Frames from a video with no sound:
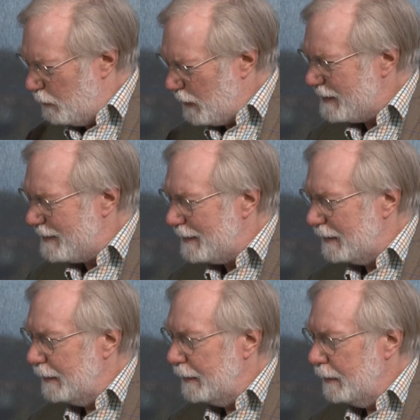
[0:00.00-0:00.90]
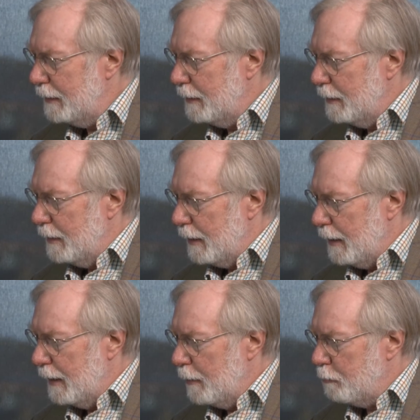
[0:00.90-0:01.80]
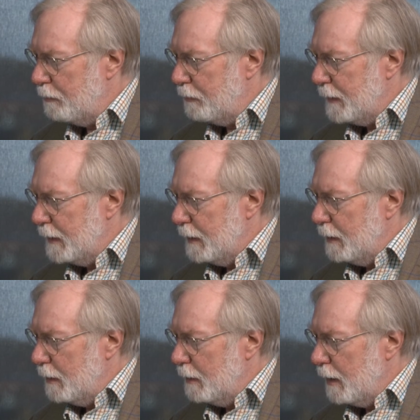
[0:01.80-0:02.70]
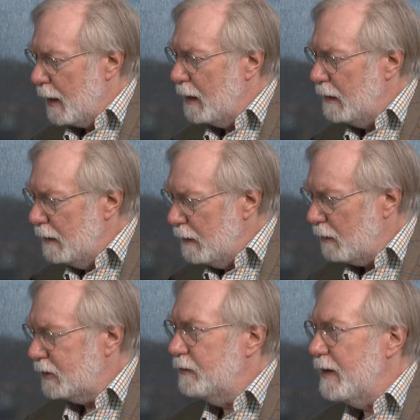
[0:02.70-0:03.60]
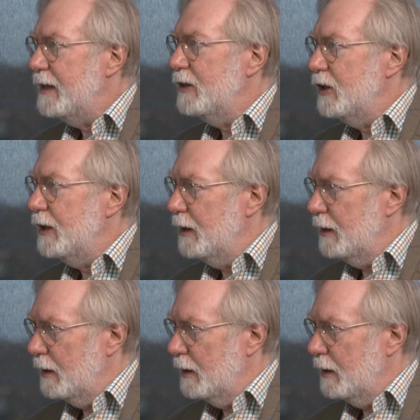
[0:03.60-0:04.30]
basically, a lot of energy